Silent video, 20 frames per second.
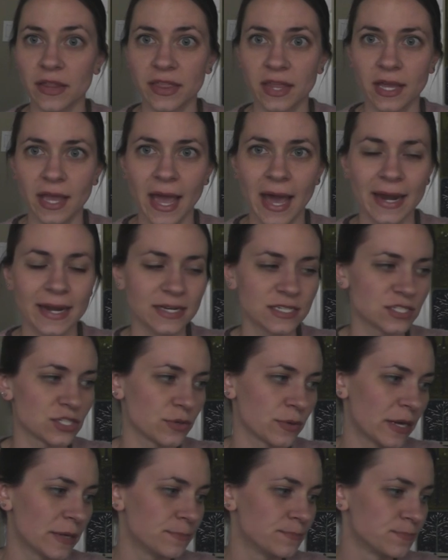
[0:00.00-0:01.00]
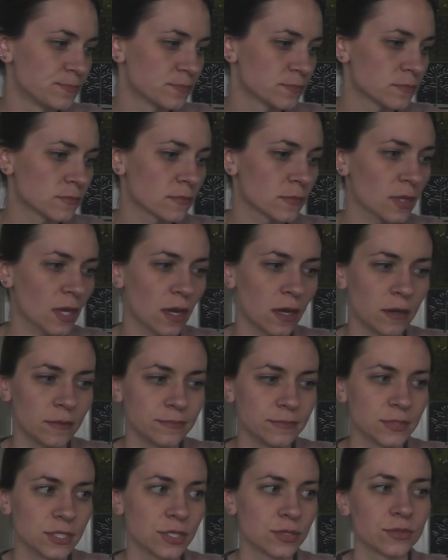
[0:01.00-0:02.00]
nothing added to it,
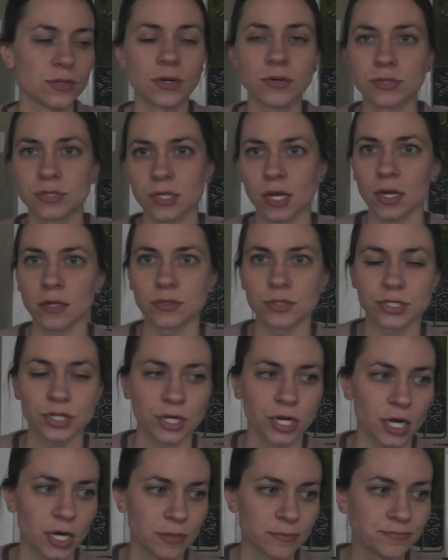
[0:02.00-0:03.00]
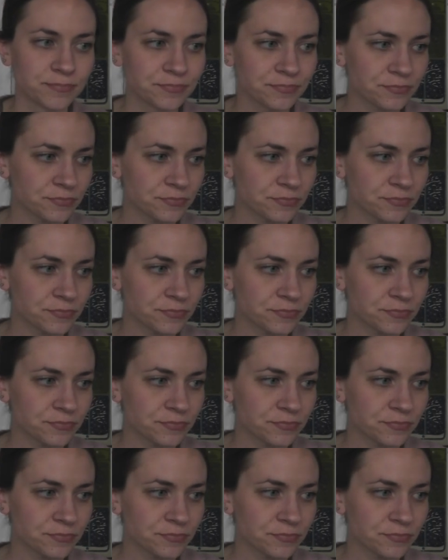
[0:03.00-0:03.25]
you know, no salt, sugar,